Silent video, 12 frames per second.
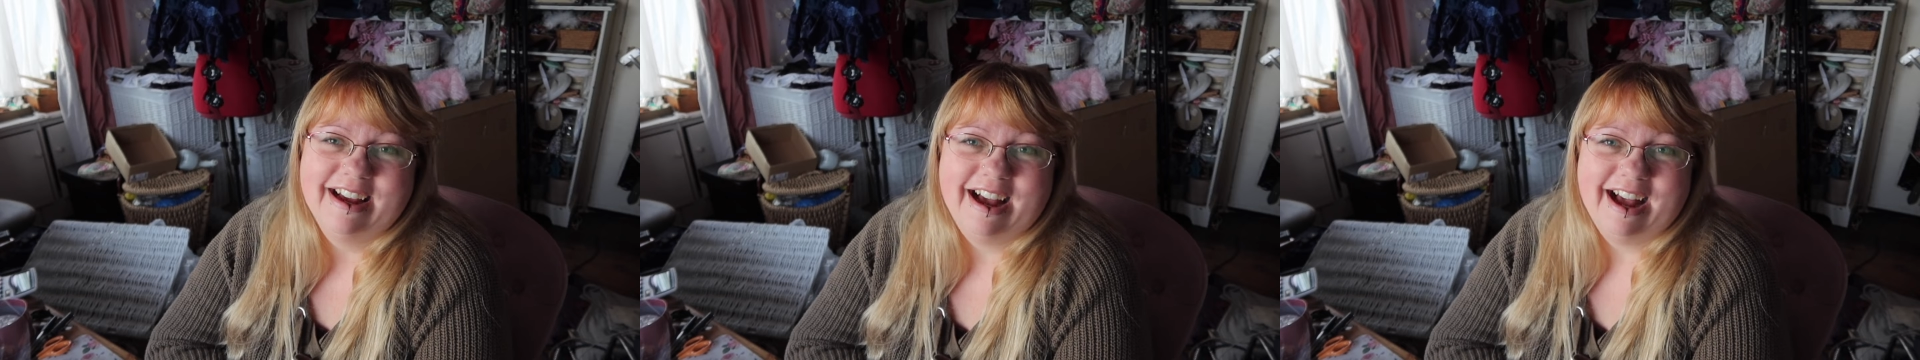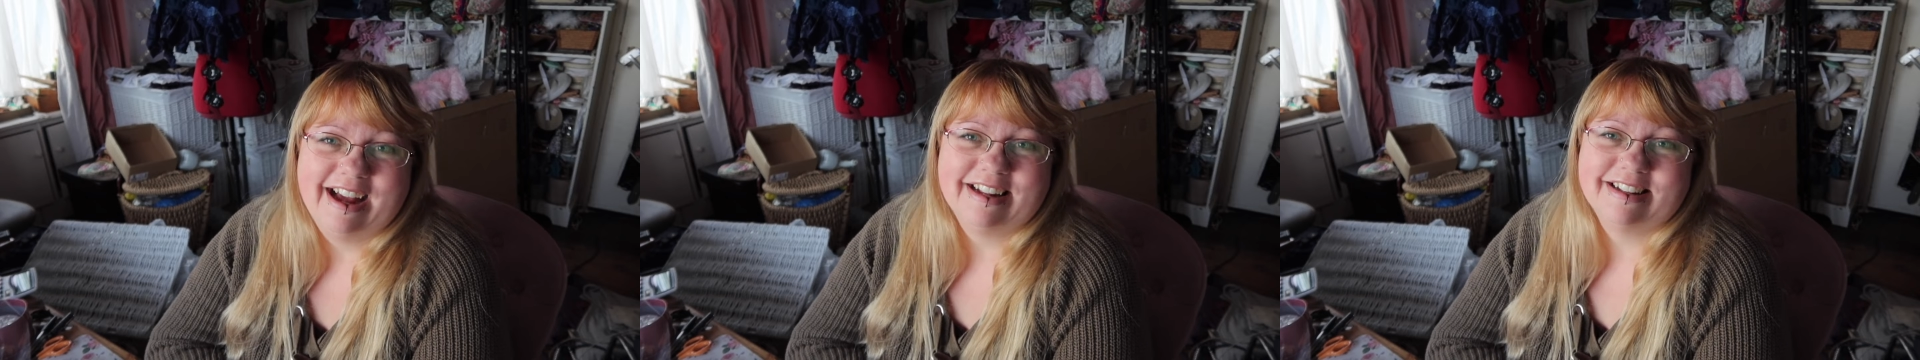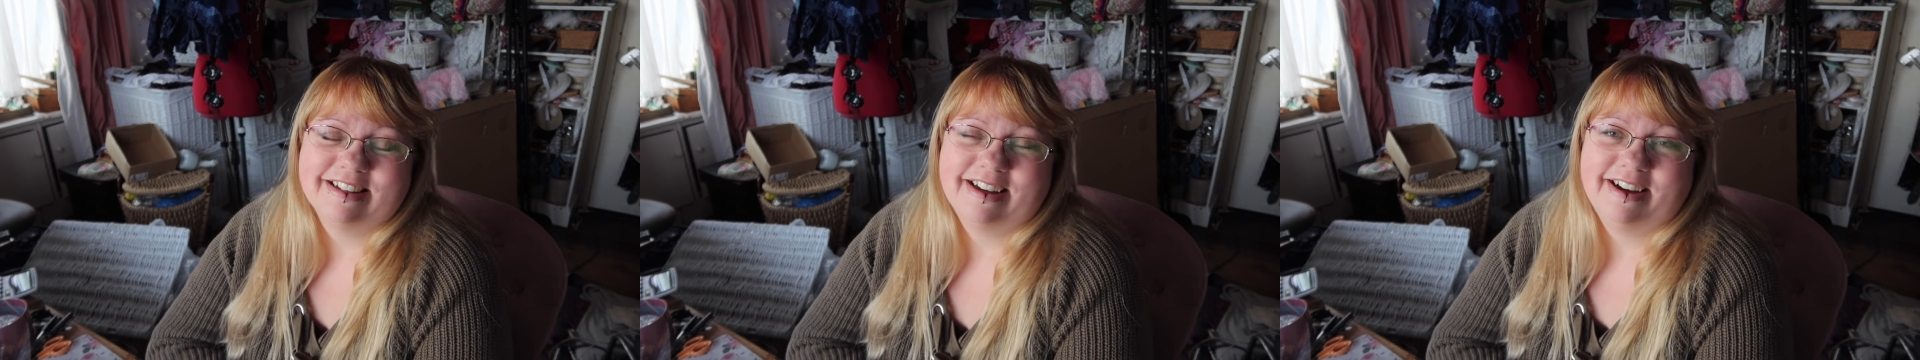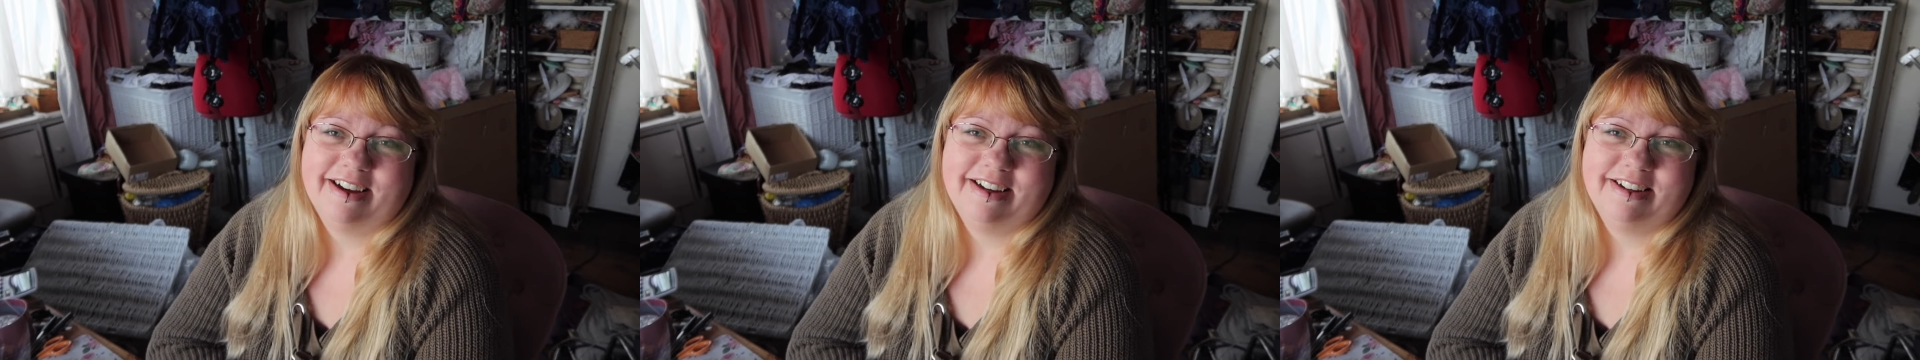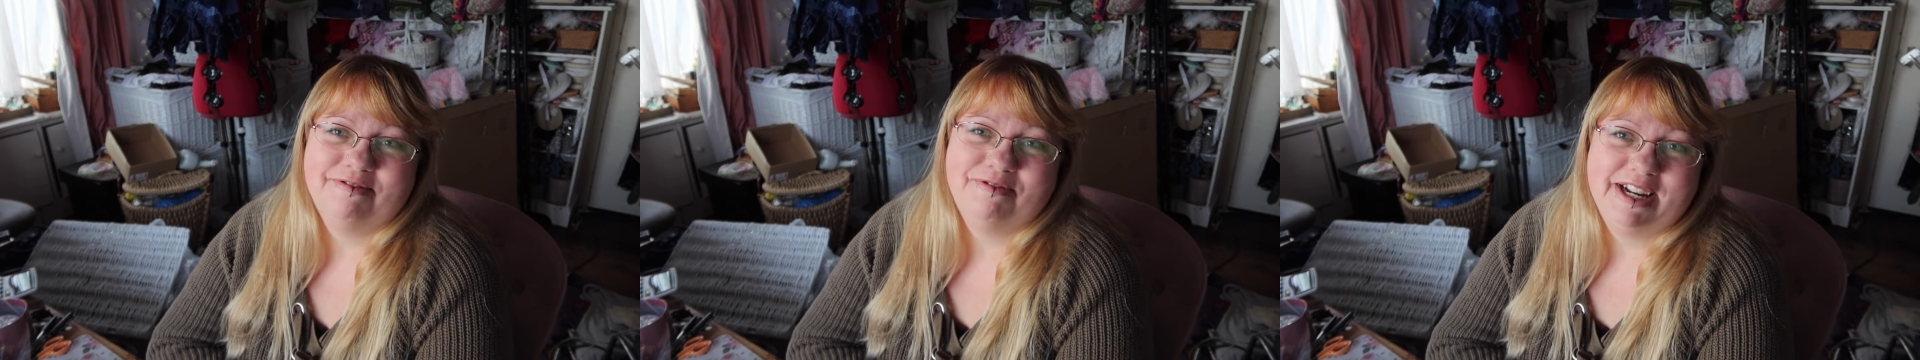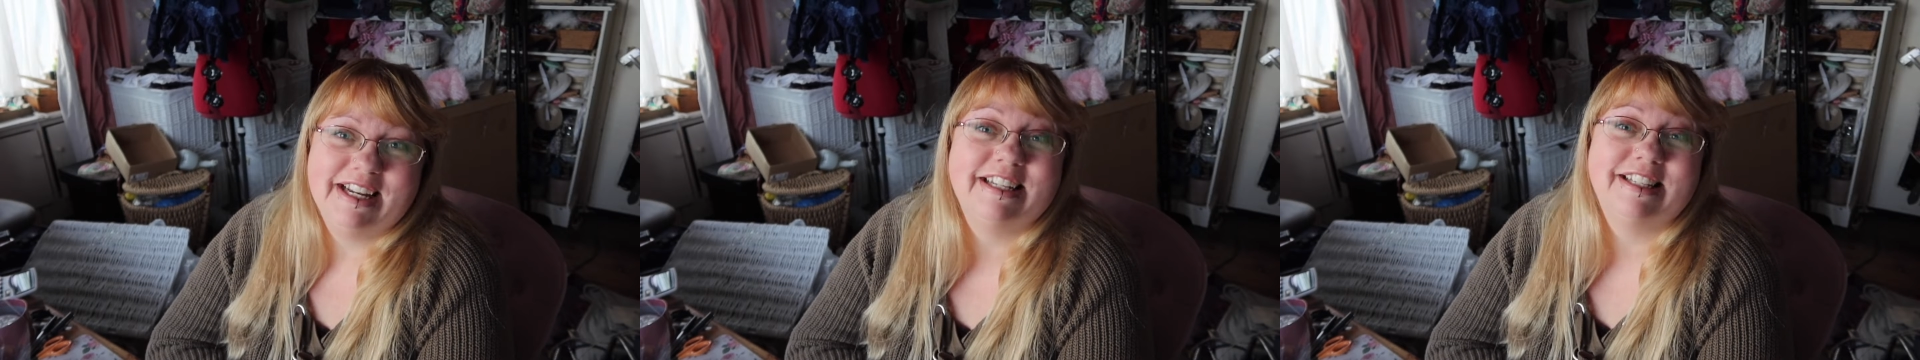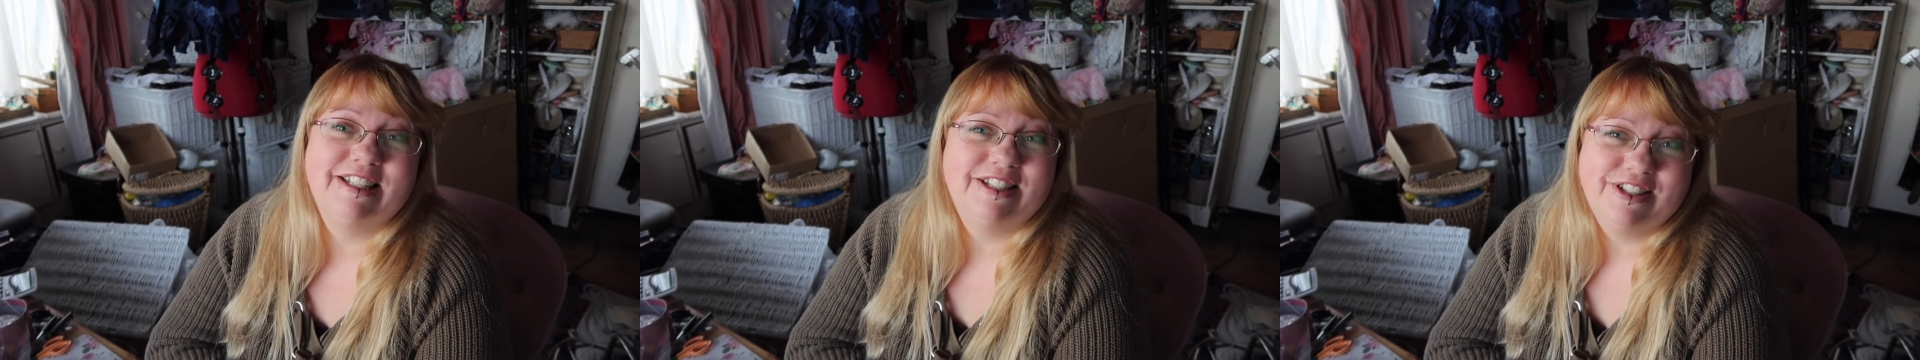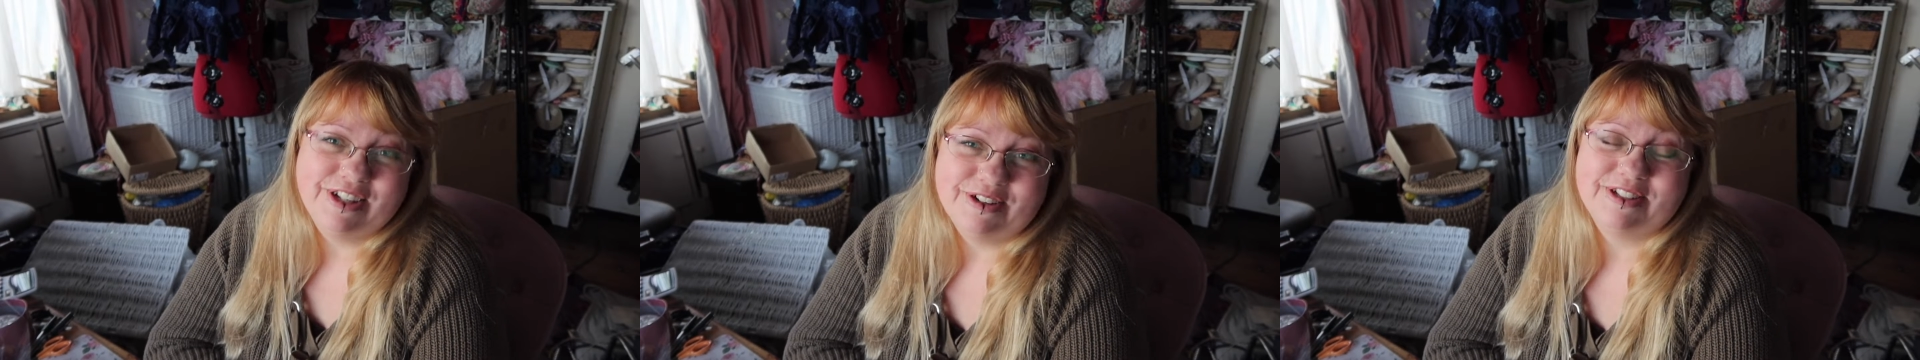And I really
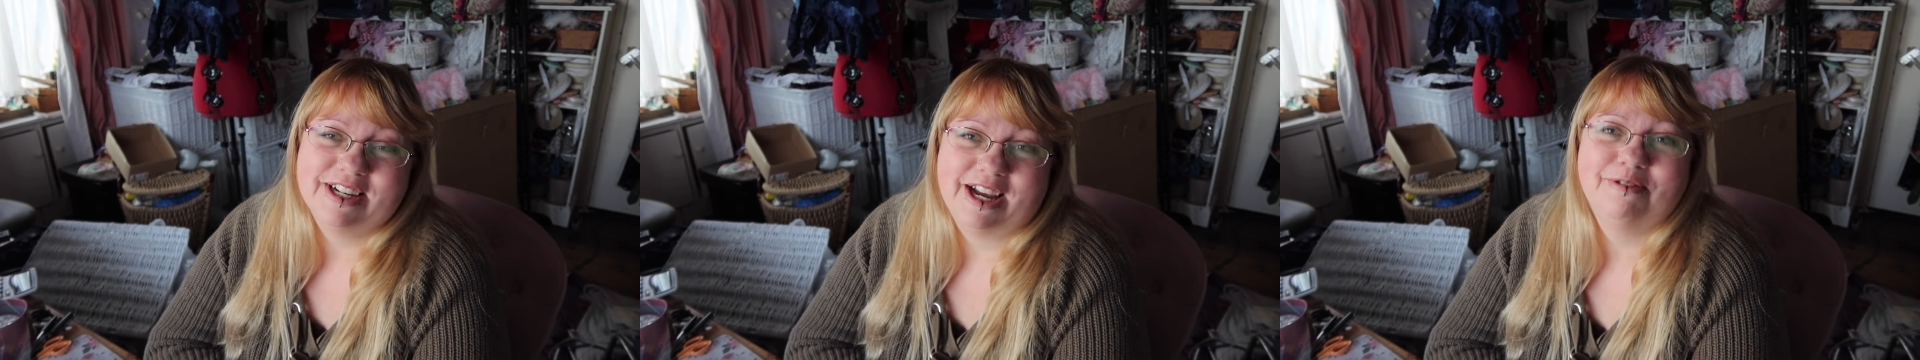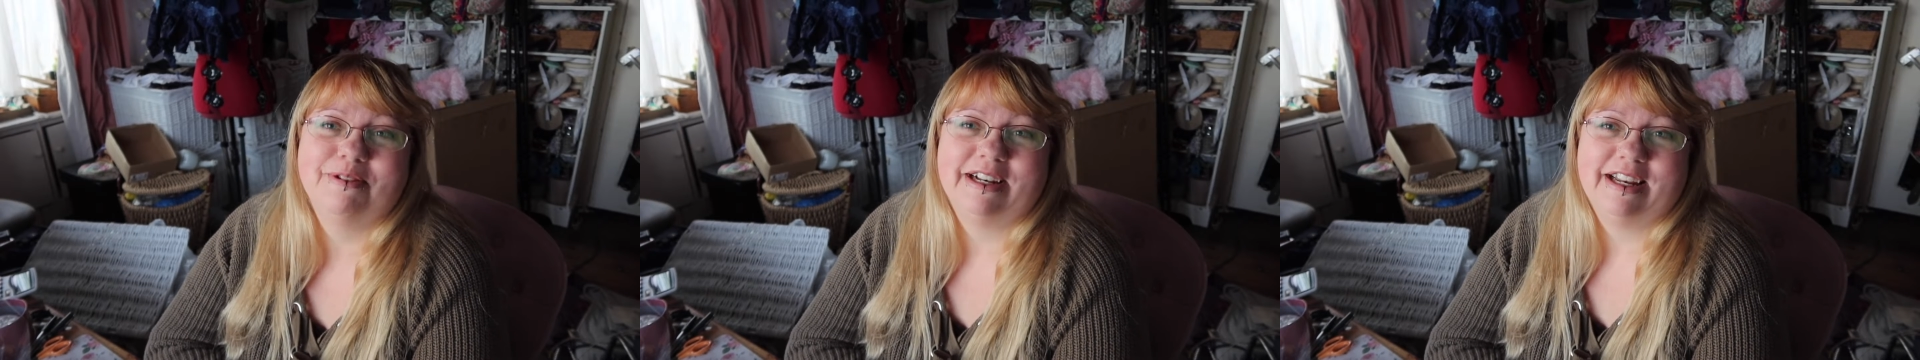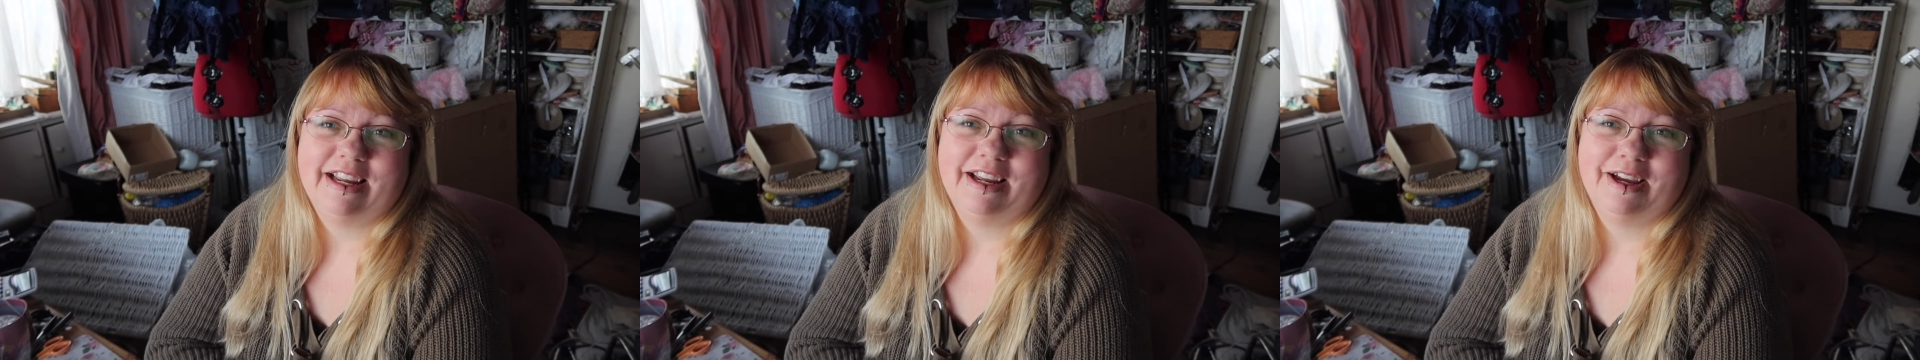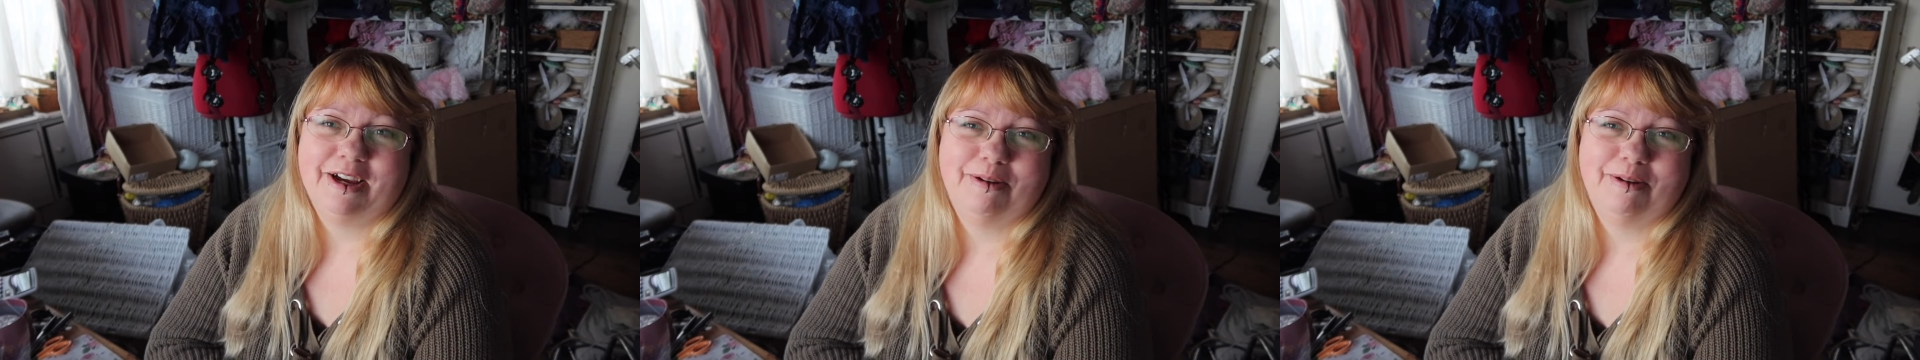do genuinely